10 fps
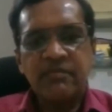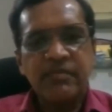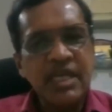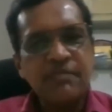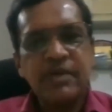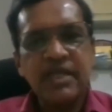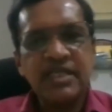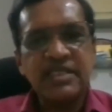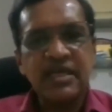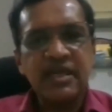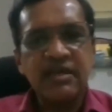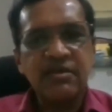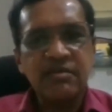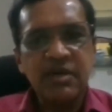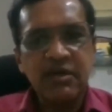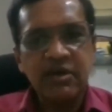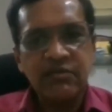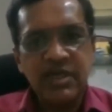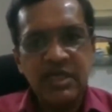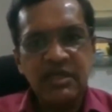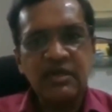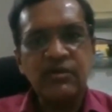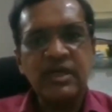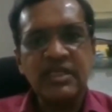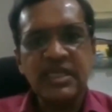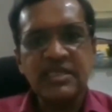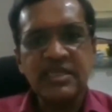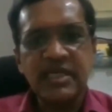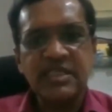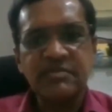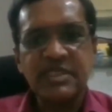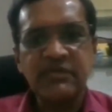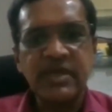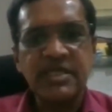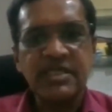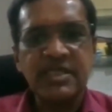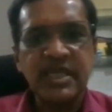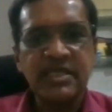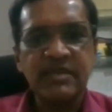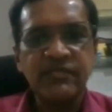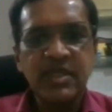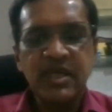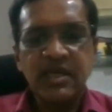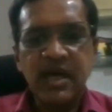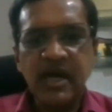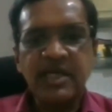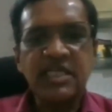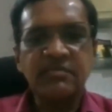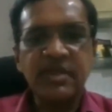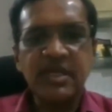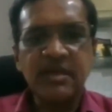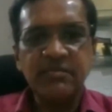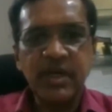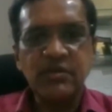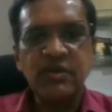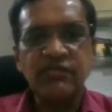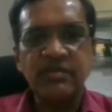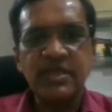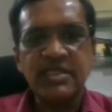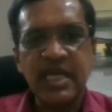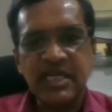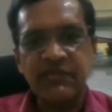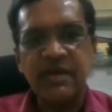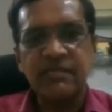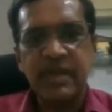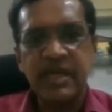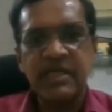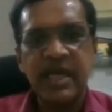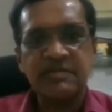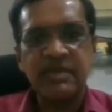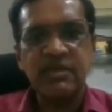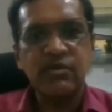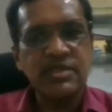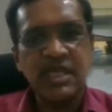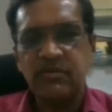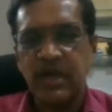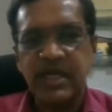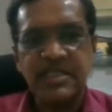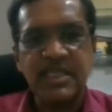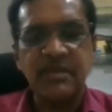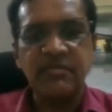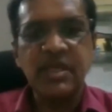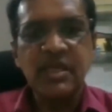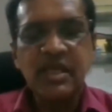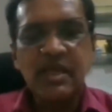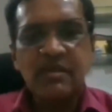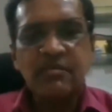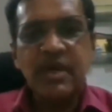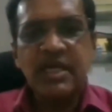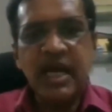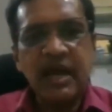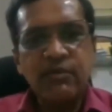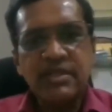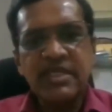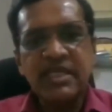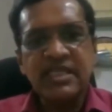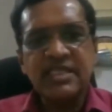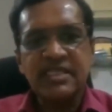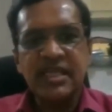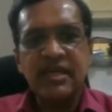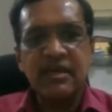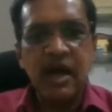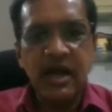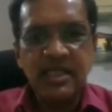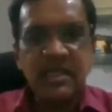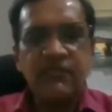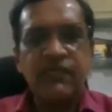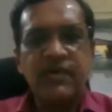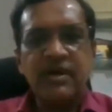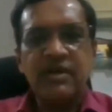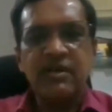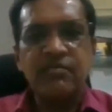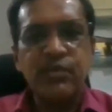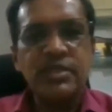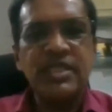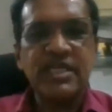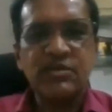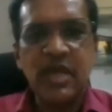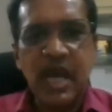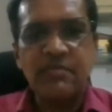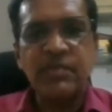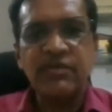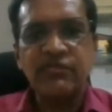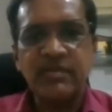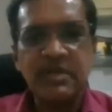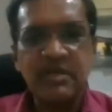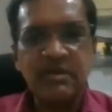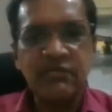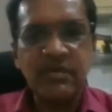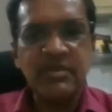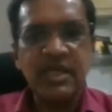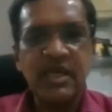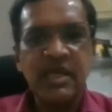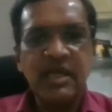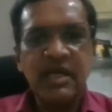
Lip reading: Many projects are included in this tender specification that concrete should be procured from the certified plant as per the QCI quality scheme. But I would say there's still a lot of push has to happen from the